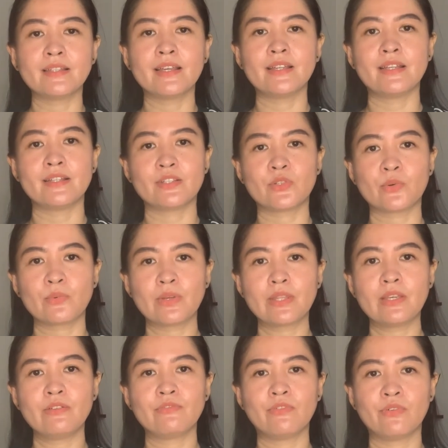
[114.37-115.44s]
that it's
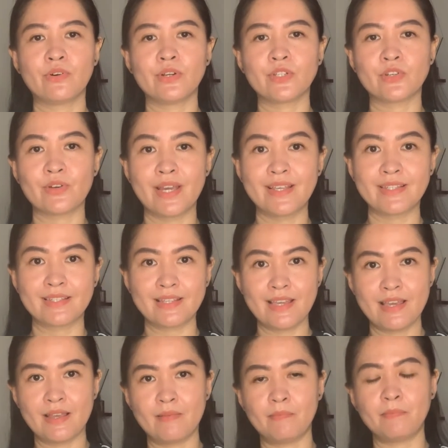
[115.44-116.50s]
really for dry
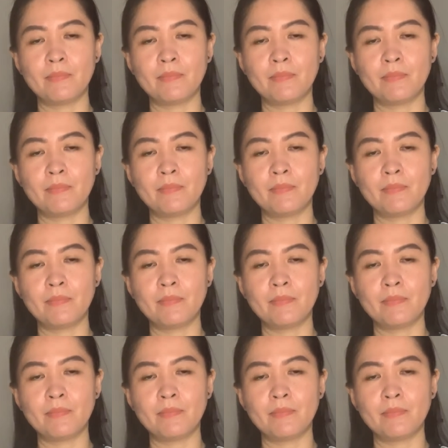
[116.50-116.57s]
skin